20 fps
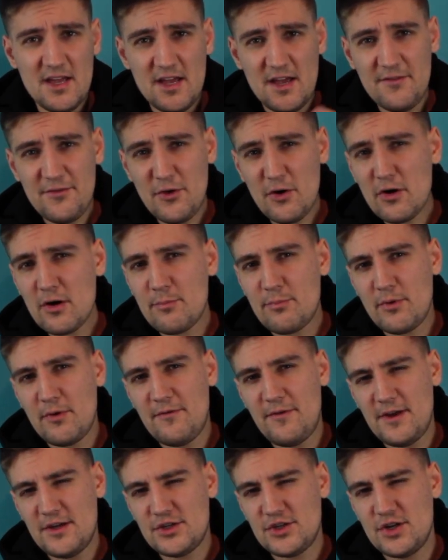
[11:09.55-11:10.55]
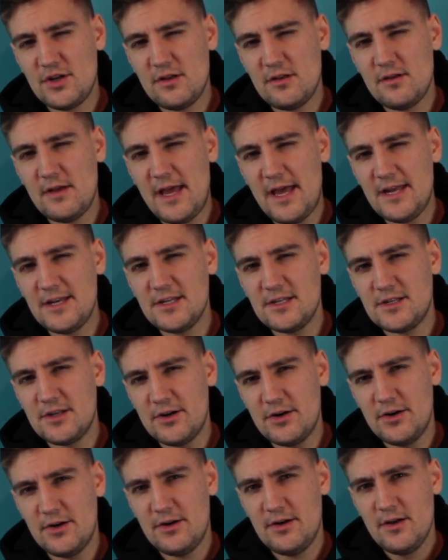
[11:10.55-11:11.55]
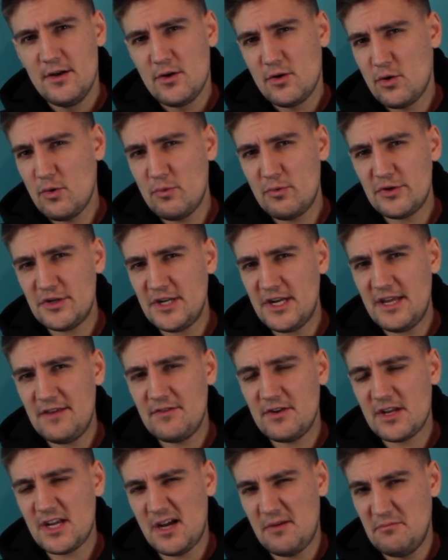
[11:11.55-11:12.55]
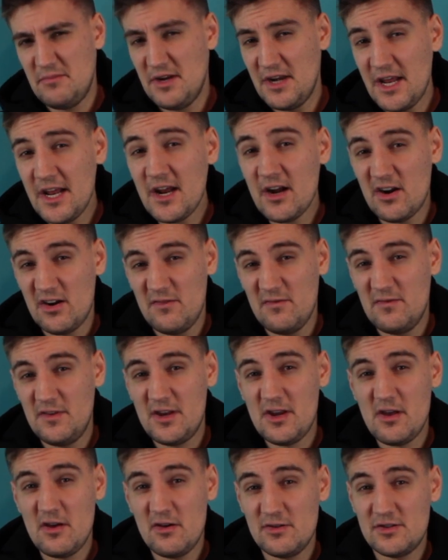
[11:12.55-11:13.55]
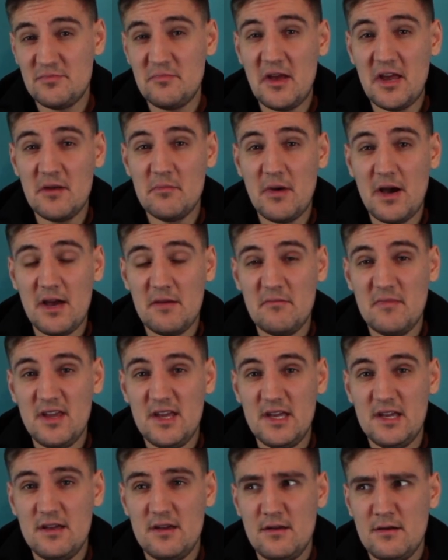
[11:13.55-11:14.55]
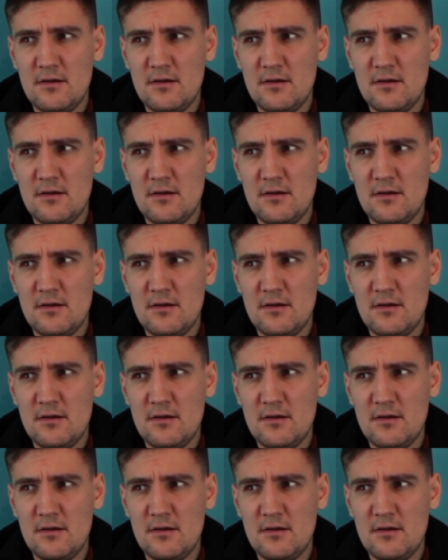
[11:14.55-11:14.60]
If you're a professional editor who wouldn't even come near videos made by me,